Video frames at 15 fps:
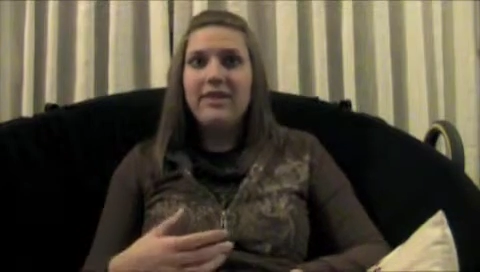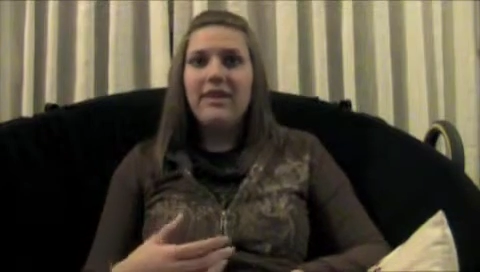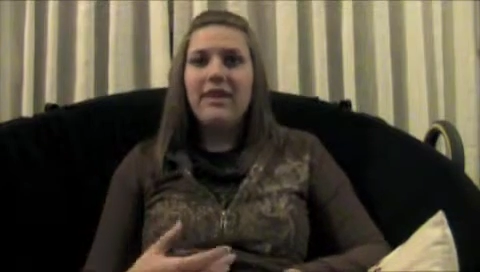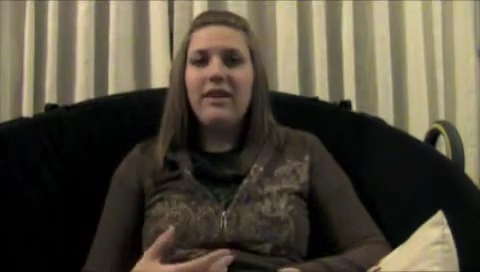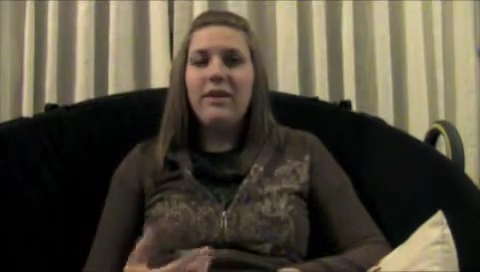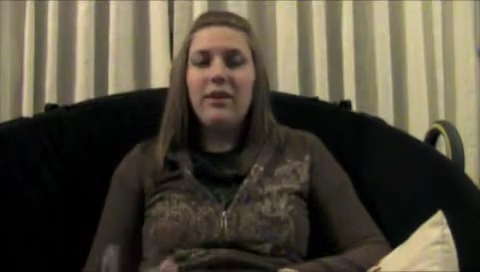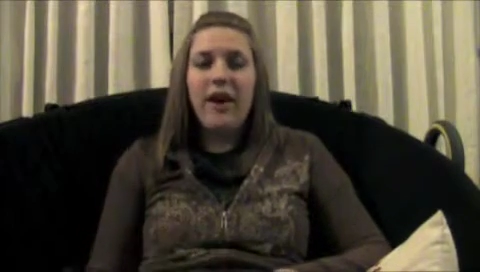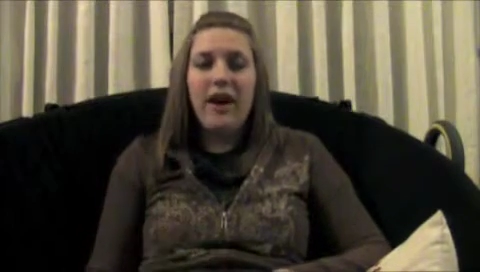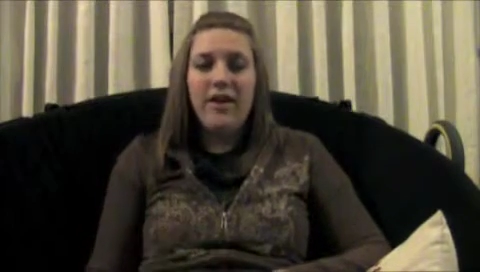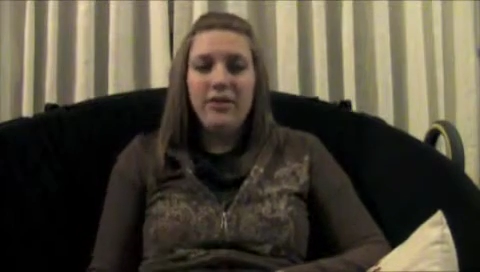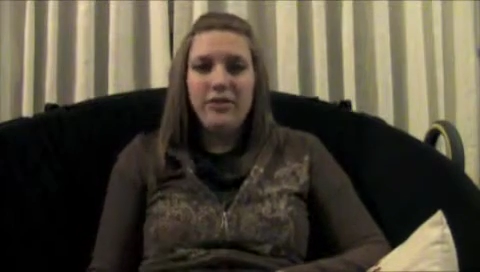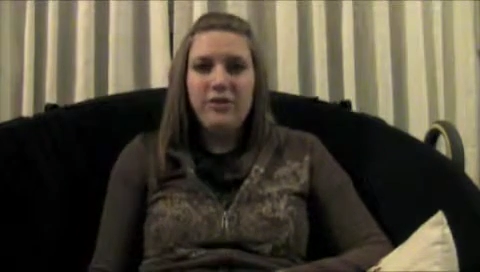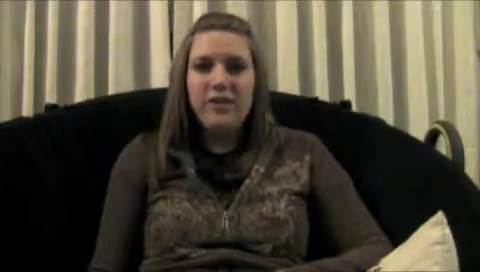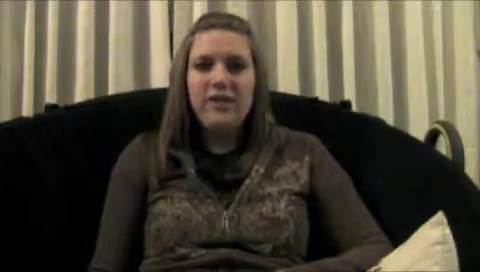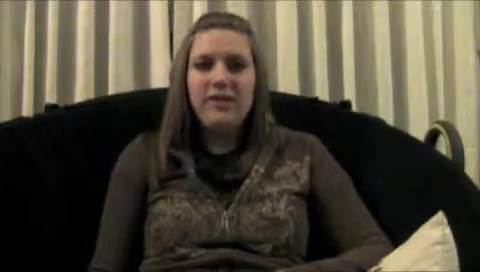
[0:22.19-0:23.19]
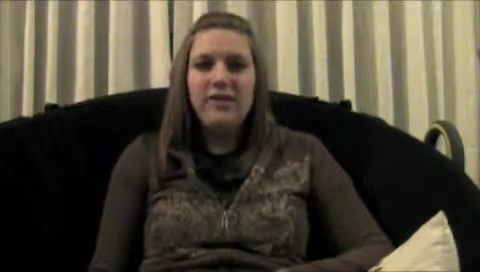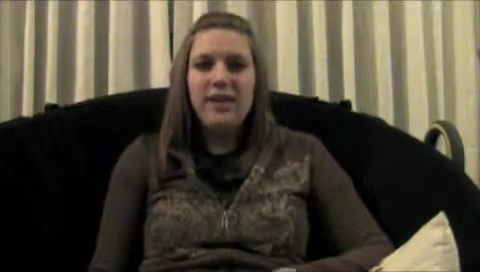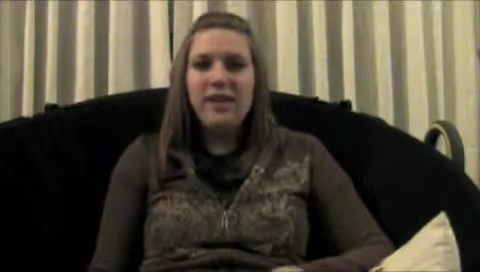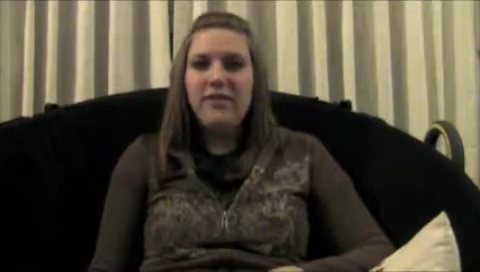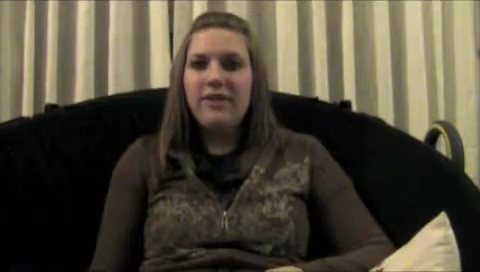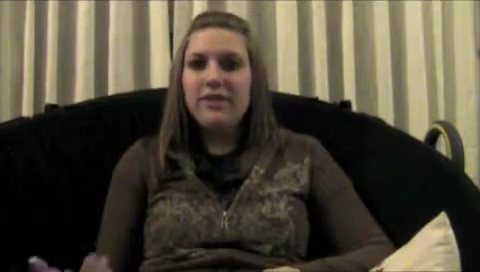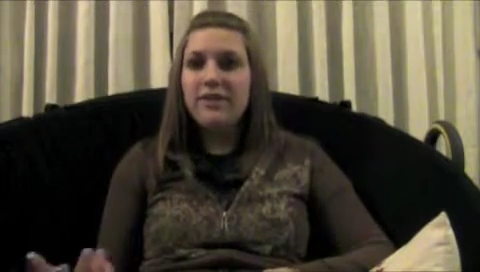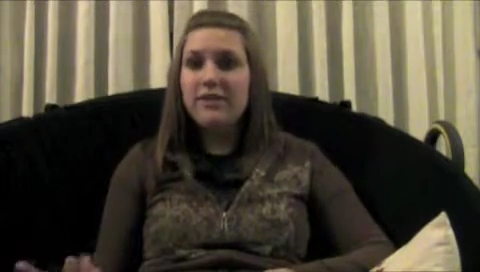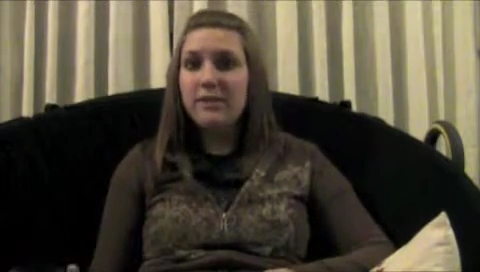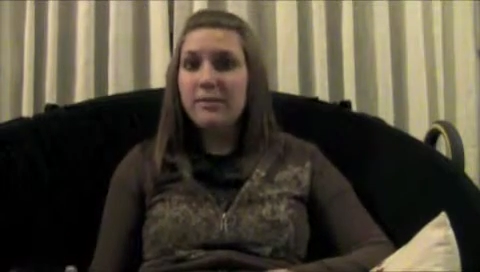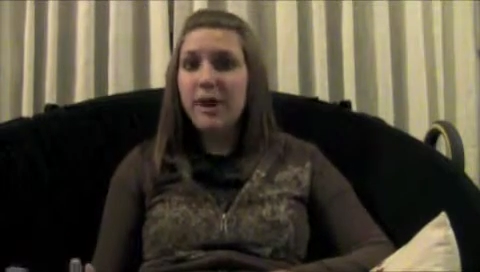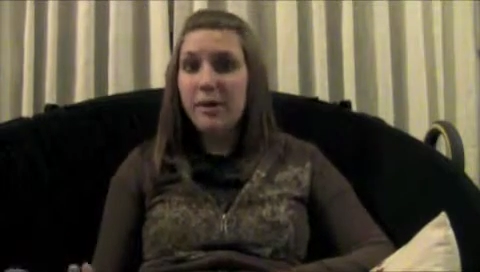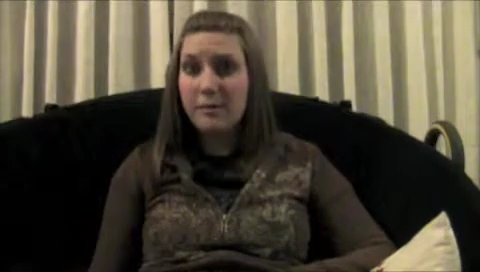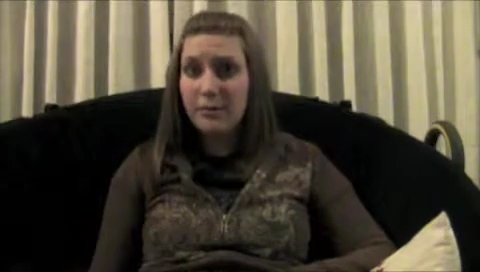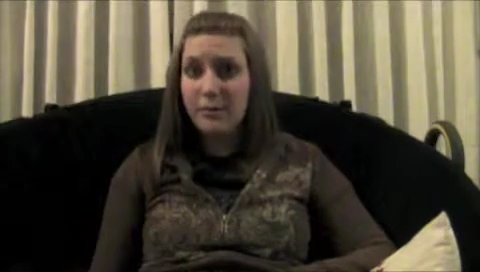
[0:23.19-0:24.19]
their own countries, even
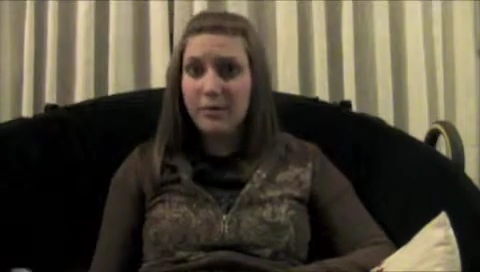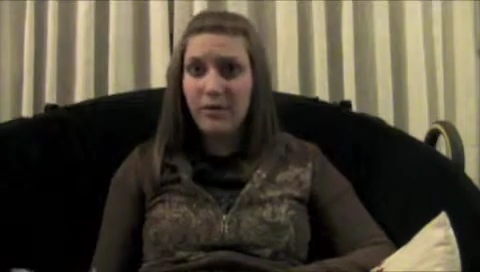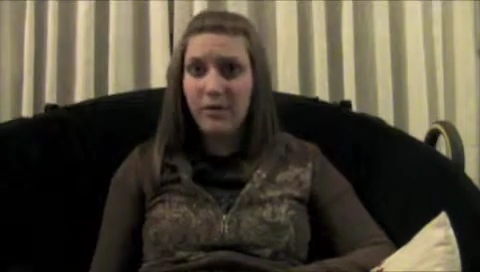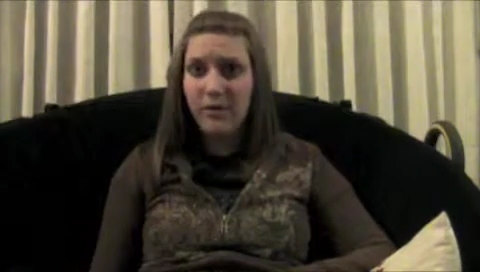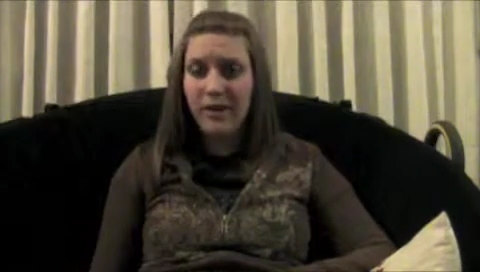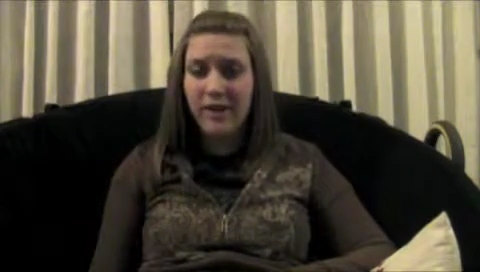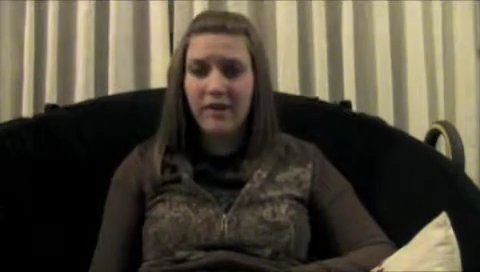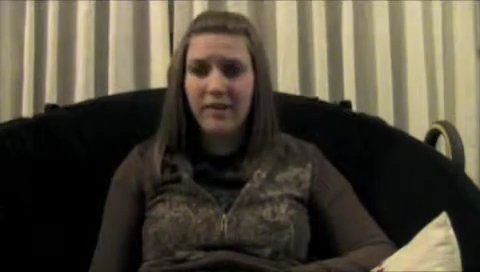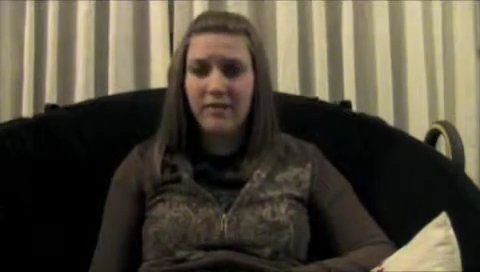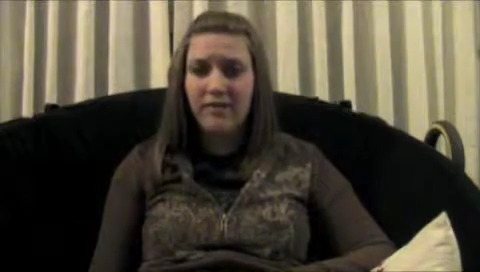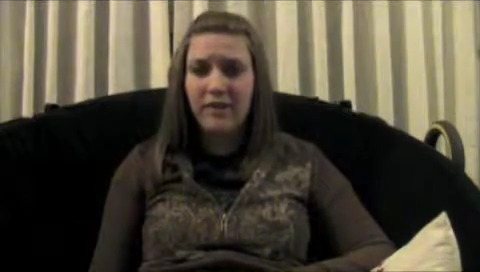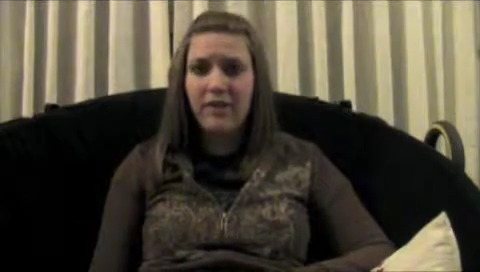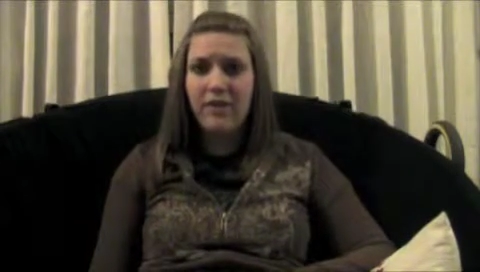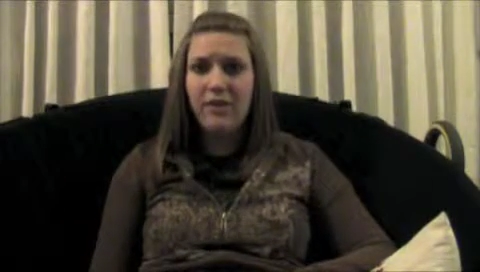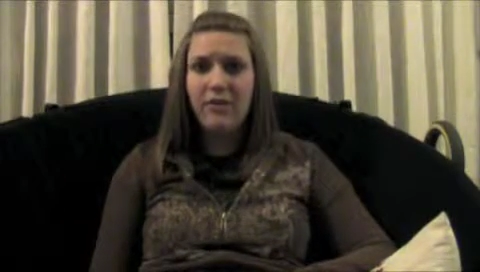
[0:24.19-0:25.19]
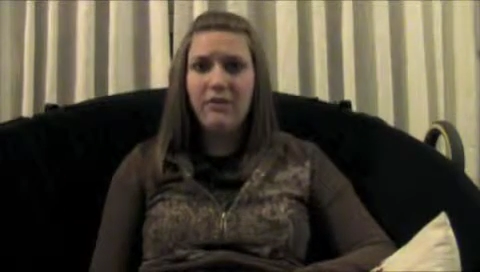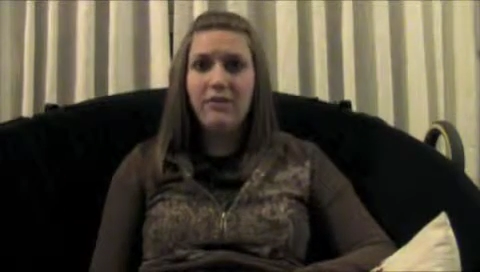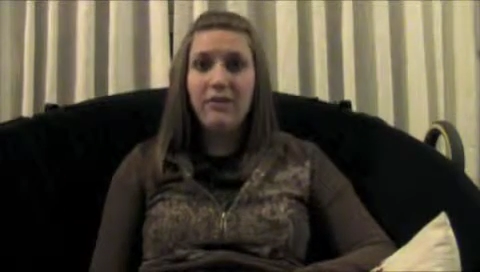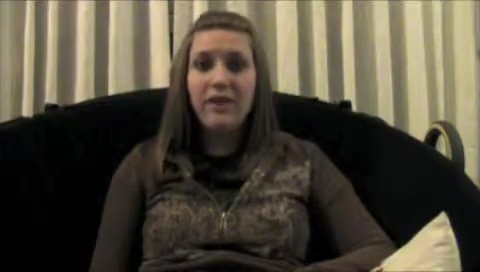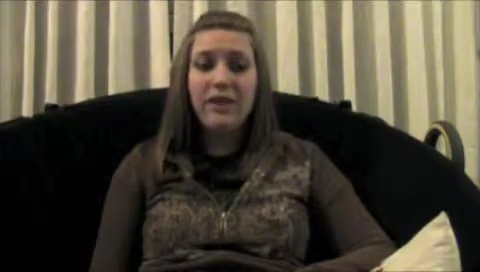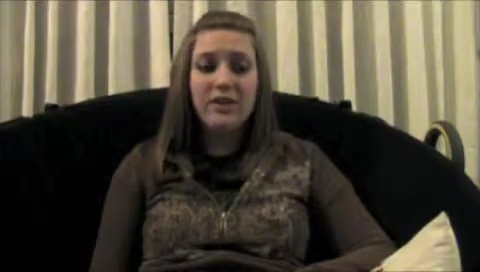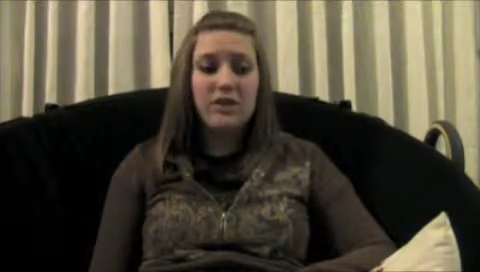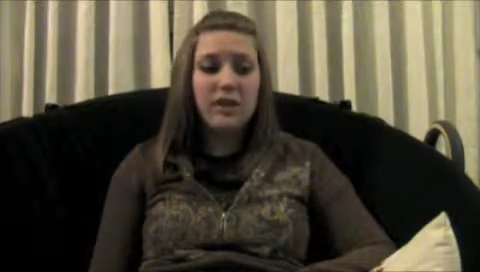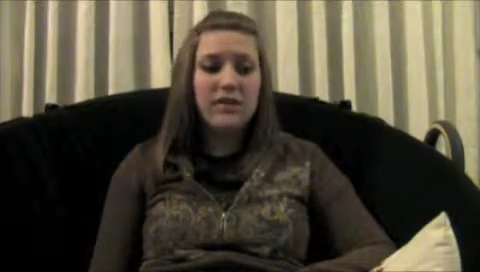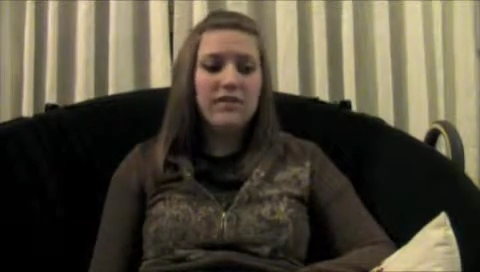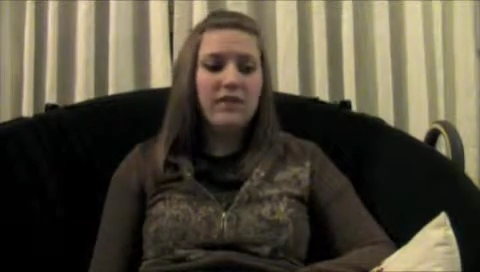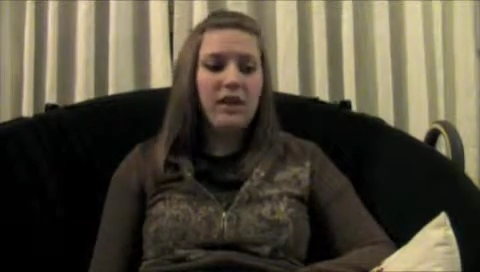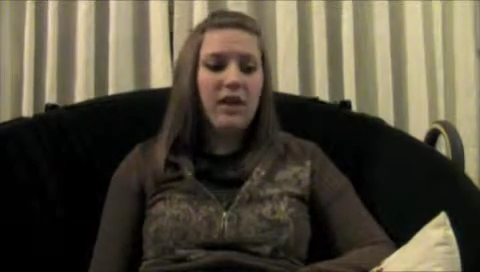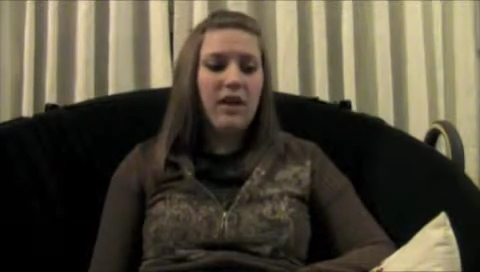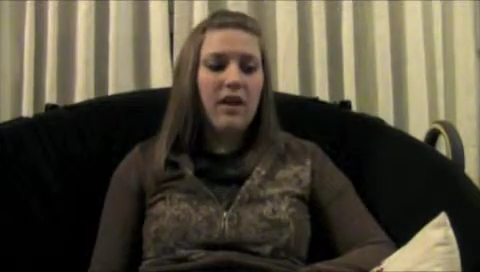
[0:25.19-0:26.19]
sometimes what's going on outside their own villages.